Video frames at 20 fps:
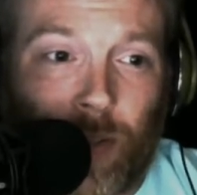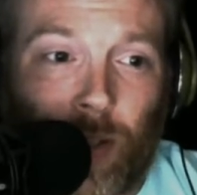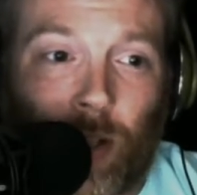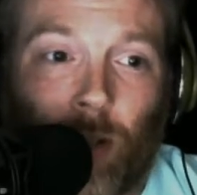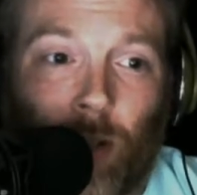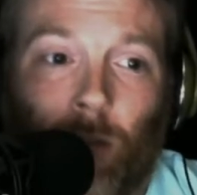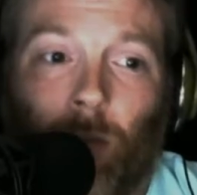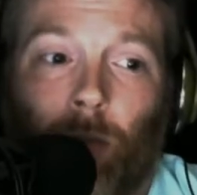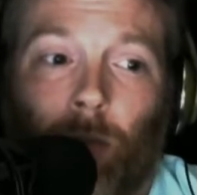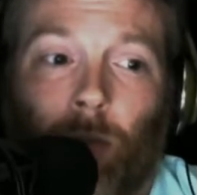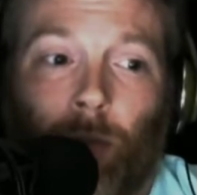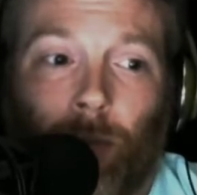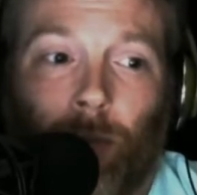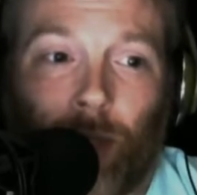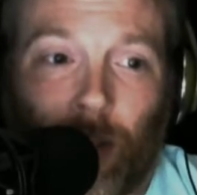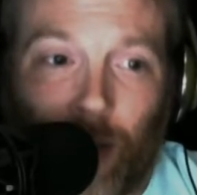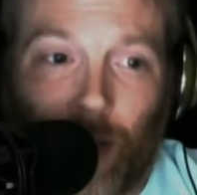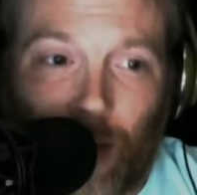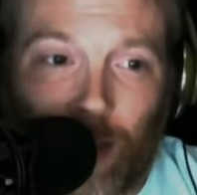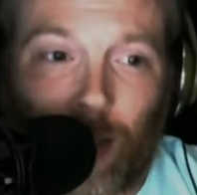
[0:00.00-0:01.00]
So
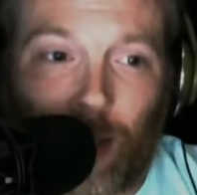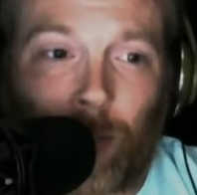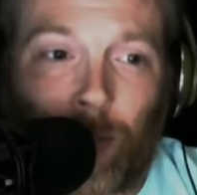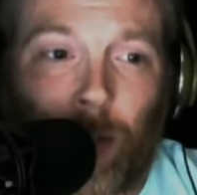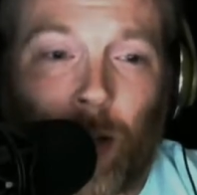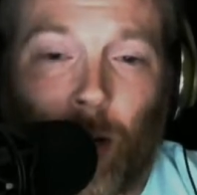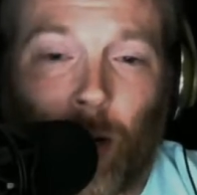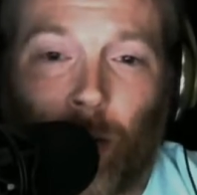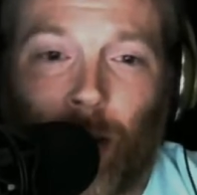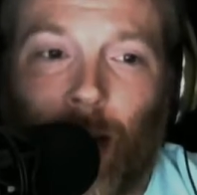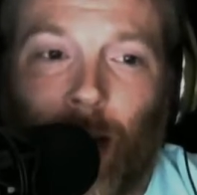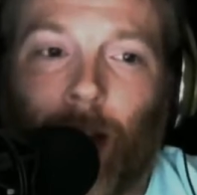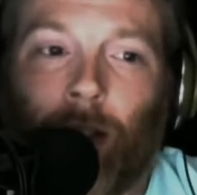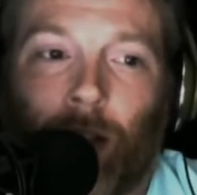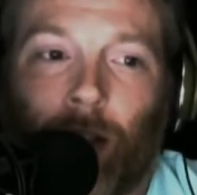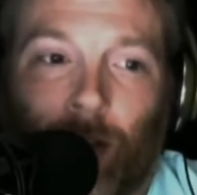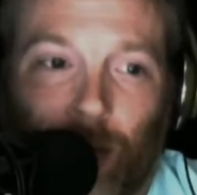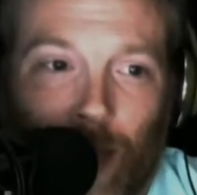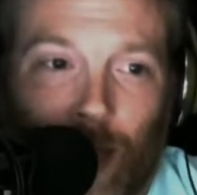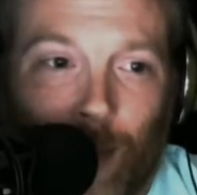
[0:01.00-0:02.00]
the next time you hear that,
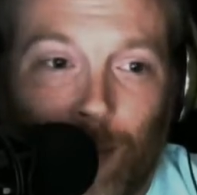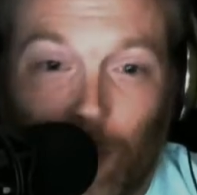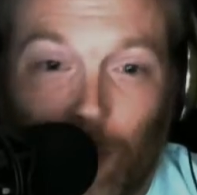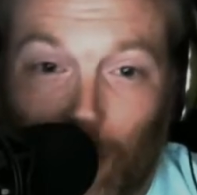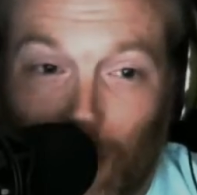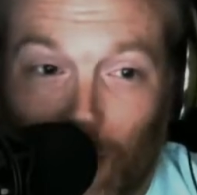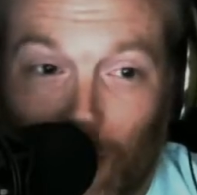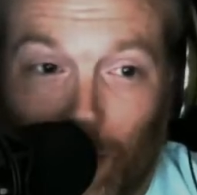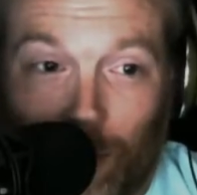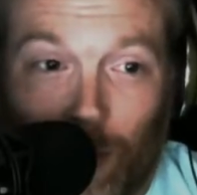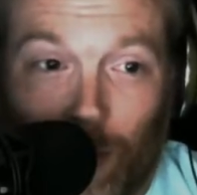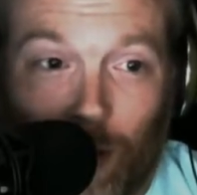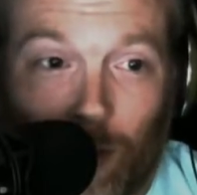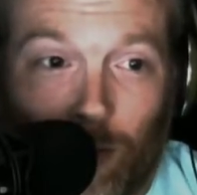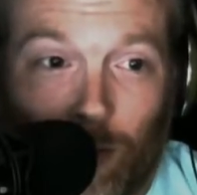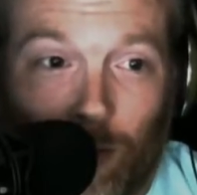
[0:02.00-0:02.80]
just slap somebody in the face.